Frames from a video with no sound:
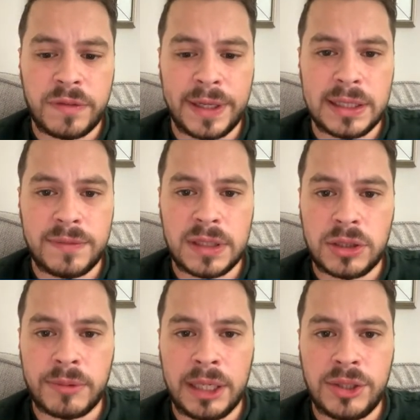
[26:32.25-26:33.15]
defensive
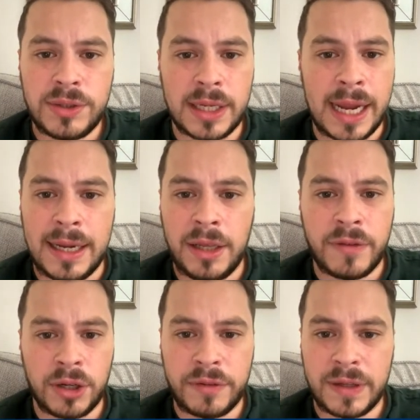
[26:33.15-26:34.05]
situations than any
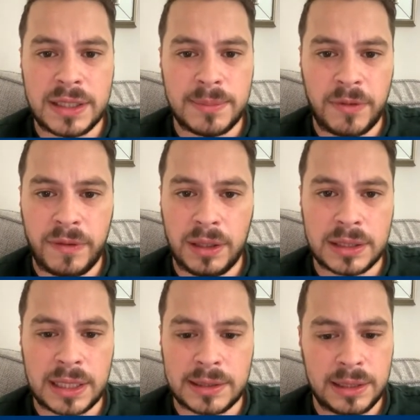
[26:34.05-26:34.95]
of our defensive
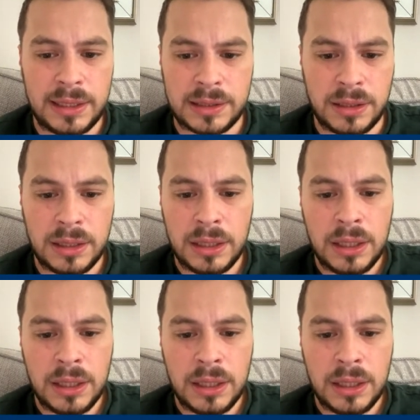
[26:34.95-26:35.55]
midfielders last season.